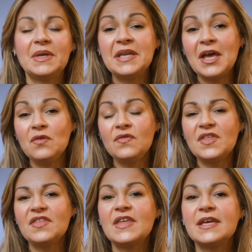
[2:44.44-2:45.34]
But now for
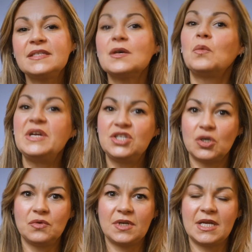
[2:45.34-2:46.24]
the things we
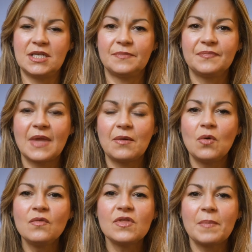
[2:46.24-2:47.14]
don't need. Now,
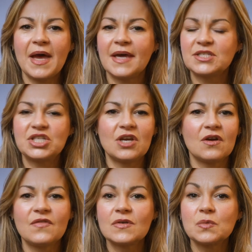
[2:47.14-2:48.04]
over the past year,
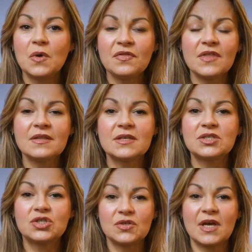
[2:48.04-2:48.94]
if there's one thing that
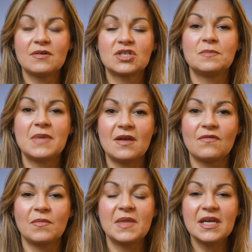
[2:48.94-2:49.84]
stood out to me
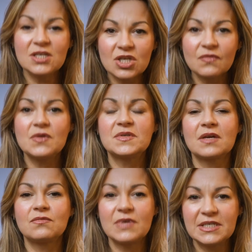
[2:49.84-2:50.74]
from the interviews
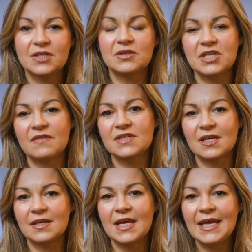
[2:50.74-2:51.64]
and research I've
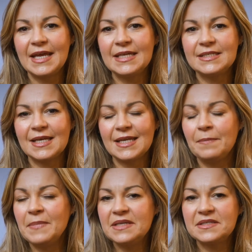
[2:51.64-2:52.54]
done, is that
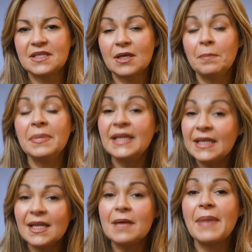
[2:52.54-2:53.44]
amidst the
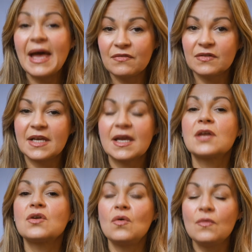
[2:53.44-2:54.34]
completely baffling
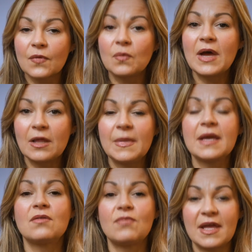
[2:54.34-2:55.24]
and
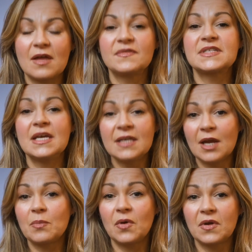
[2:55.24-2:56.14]
overwhelming array of
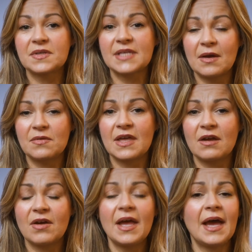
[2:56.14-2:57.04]
skincare products out
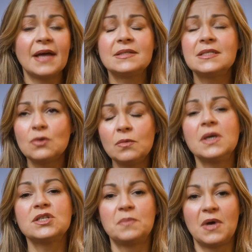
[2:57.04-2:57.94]
there and so
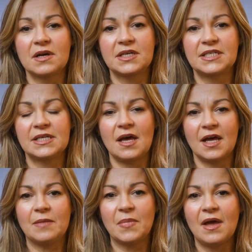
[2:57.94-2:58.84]
much marketing
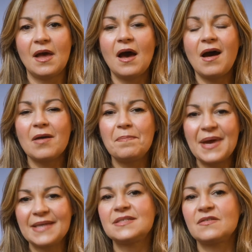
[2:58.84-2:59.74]
hype, our best